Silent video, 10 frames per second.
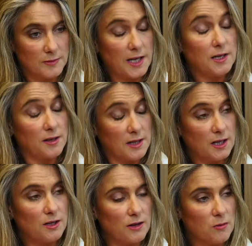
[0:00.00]
Yeah, no,
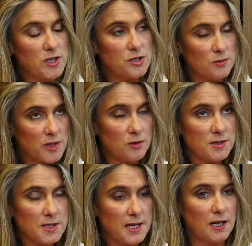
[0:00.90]
thank you. And we
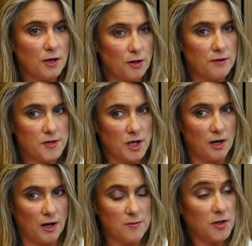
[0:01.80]
also take a lot of
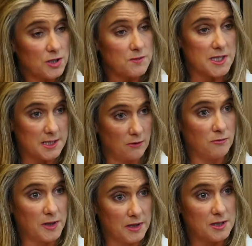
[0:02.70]
time, not just myself,
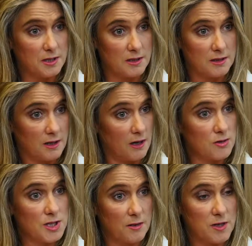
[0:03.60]
but the whole
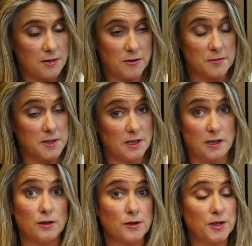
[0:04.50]
team at WSBC,
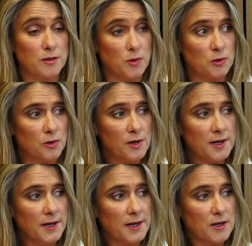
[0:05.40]
including the board,
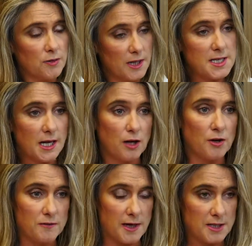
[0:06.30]
really take a
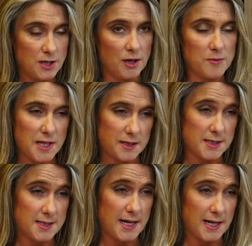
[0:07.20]
lot of time to
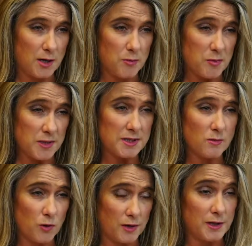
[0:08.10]
understand our members
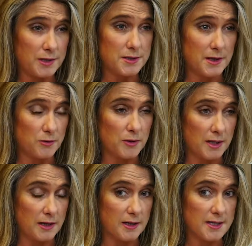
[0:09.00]
and what it is they're
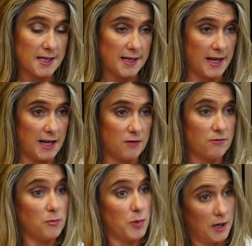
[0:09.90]
looking to gain
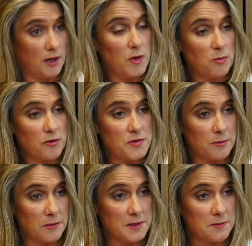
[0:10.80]
from being a member of
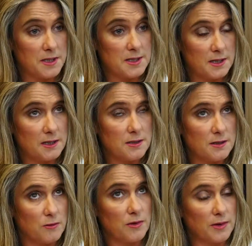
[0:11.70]
WSBC, so
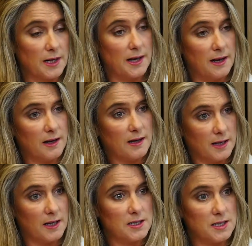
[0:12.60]
that we really are
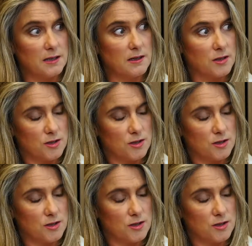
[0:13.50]
connecting